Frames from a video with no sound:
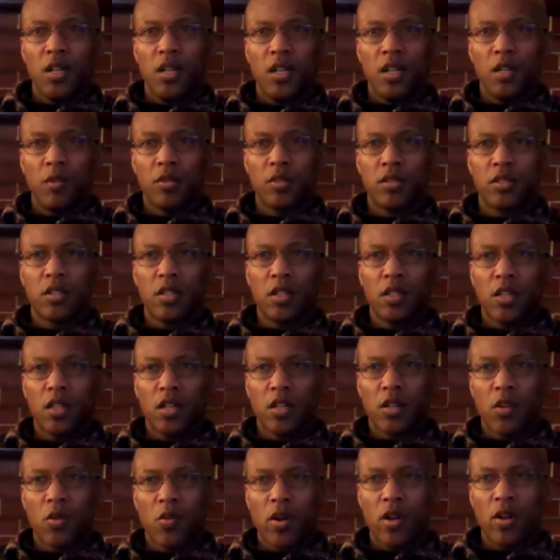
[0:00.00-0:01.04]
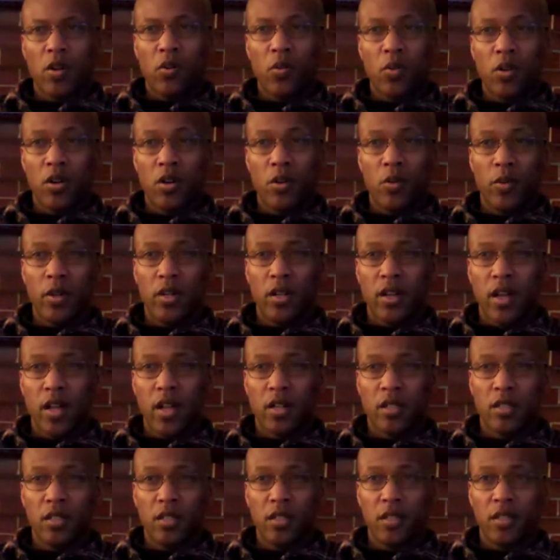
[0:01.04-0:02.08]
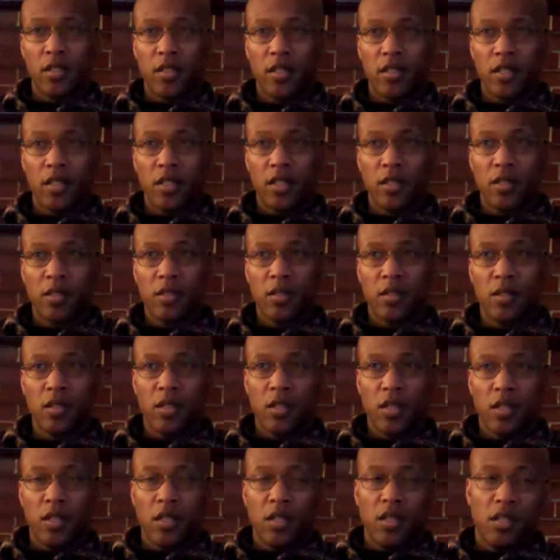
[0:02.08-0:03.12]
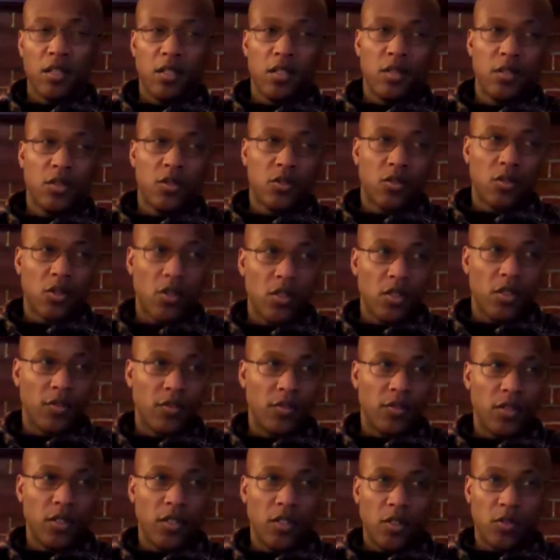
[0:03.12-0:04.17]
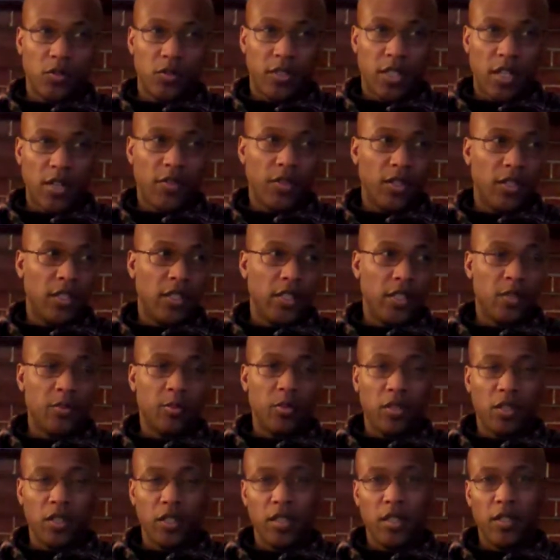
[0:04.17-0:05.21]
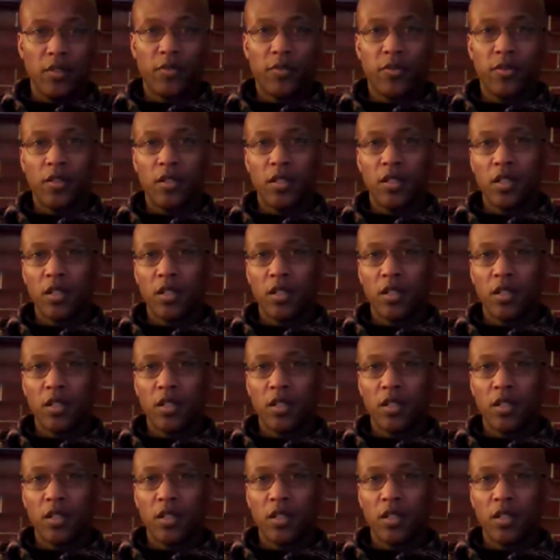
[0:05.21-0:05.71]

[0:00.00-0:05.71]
It was quite a whirlwind, actually. Sort of, definitely disbelief.